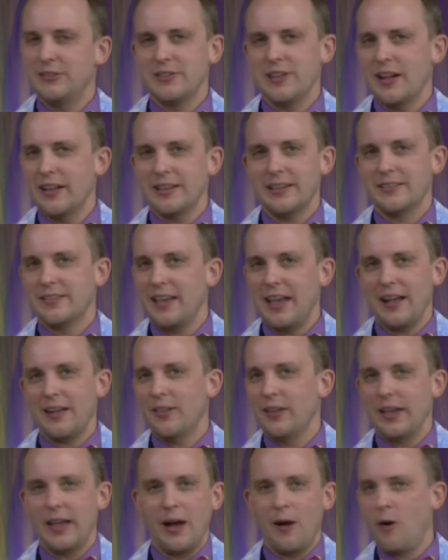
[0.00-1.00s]
That is not
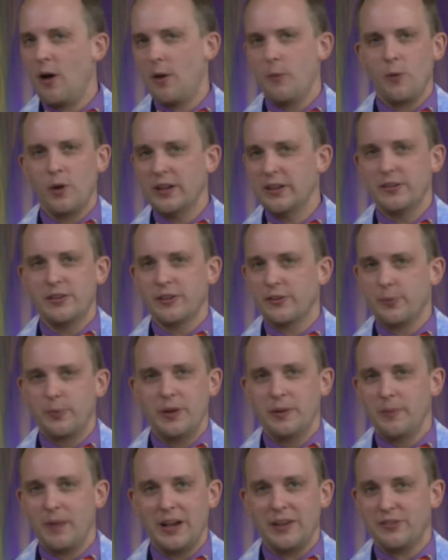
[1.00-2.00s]
exactly how I wanted to
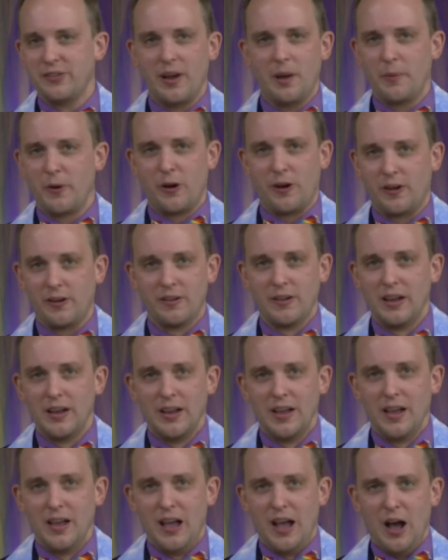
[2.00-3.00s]
spend my summer.
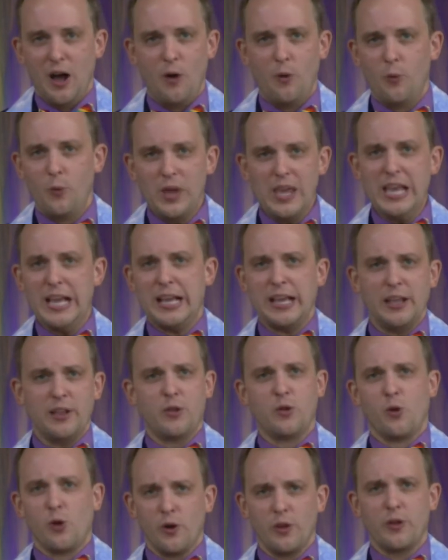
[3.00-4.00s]
A week
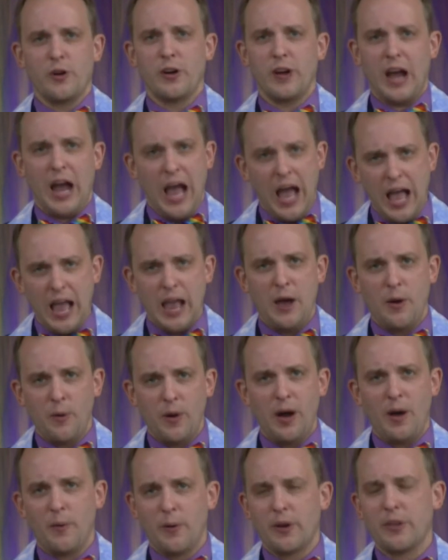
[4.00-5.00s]
in northern
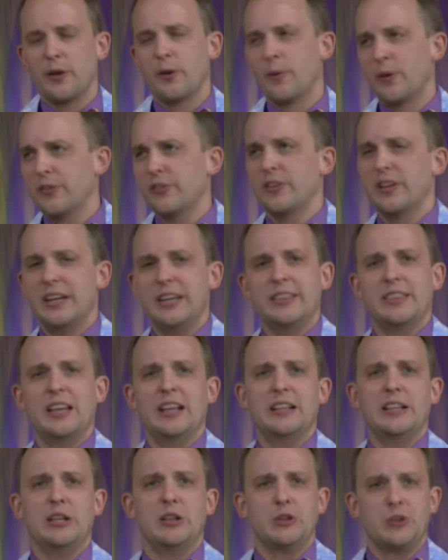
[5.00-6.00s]
Iowa where there wasn't
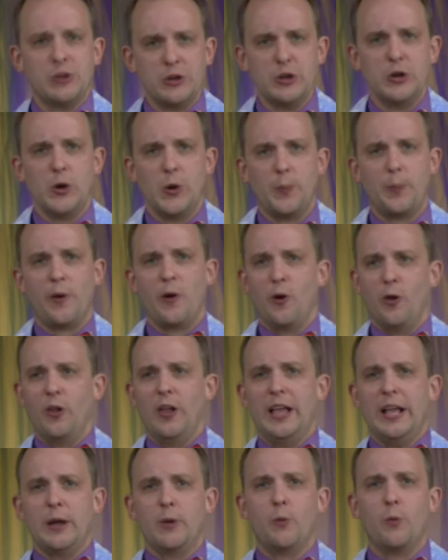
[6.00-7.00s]
anything to do,
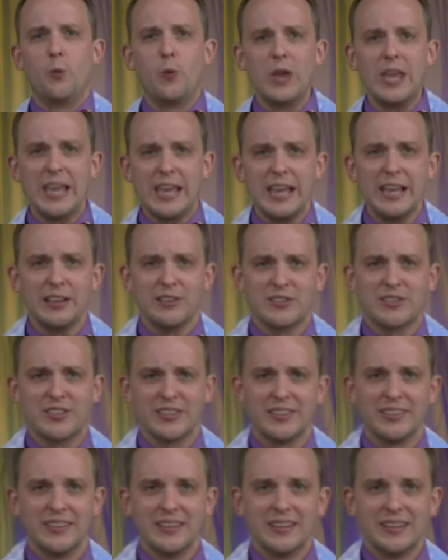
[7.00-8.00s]
pulling
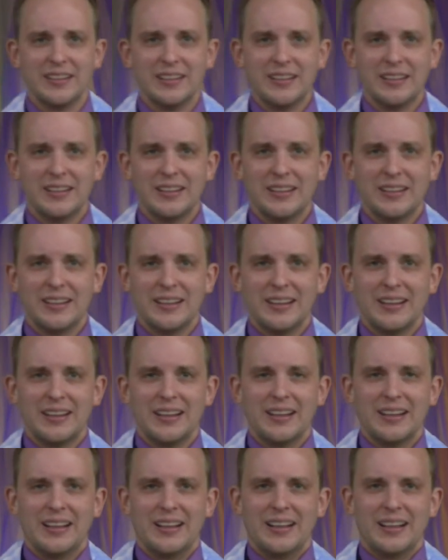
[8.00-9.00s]
weeds.
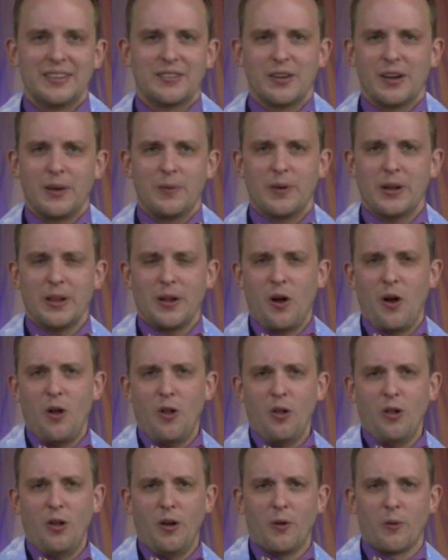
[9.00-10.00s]
So I went
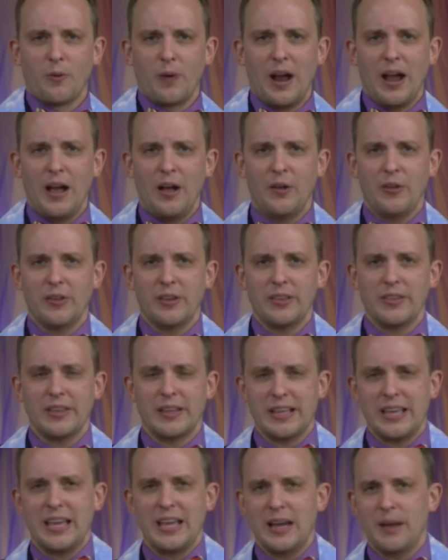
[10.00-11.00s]
all around
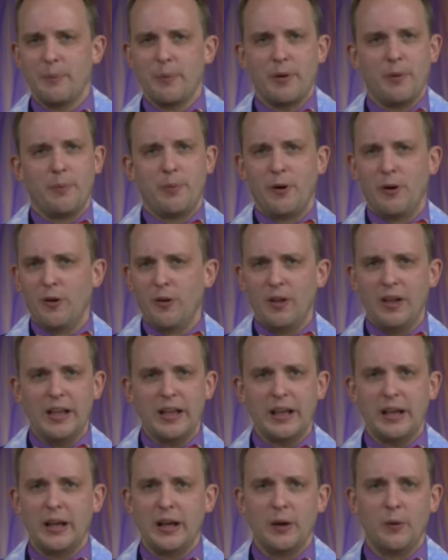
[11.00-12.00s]
the camp
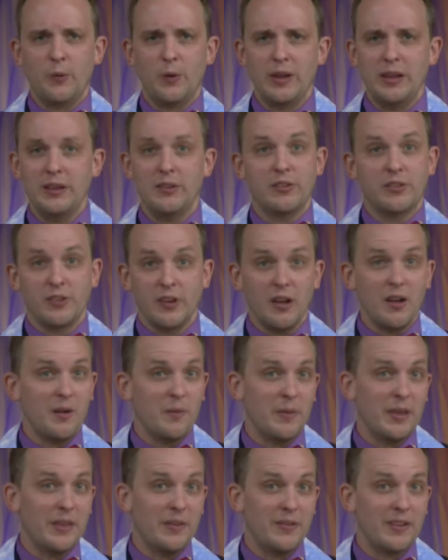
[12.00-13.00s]
pulling weeds,
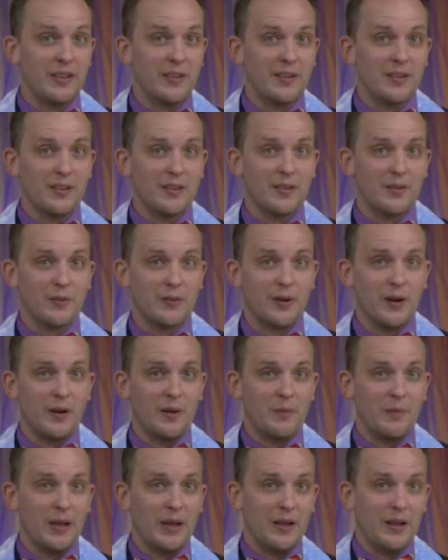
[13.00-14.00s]
some even
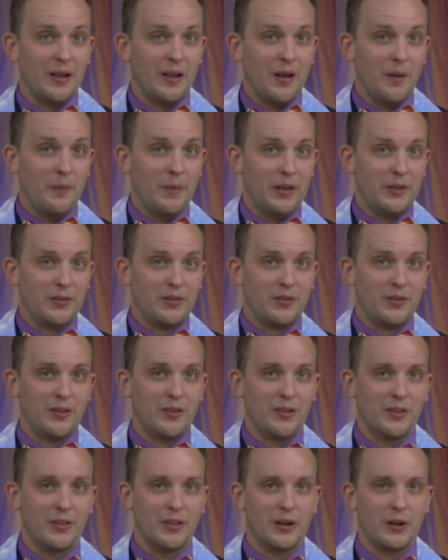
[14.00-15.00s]
from amidst
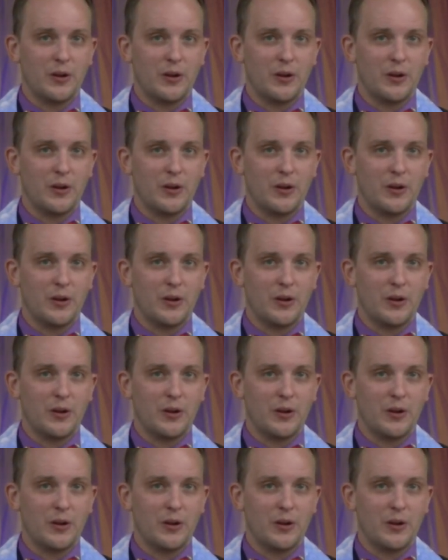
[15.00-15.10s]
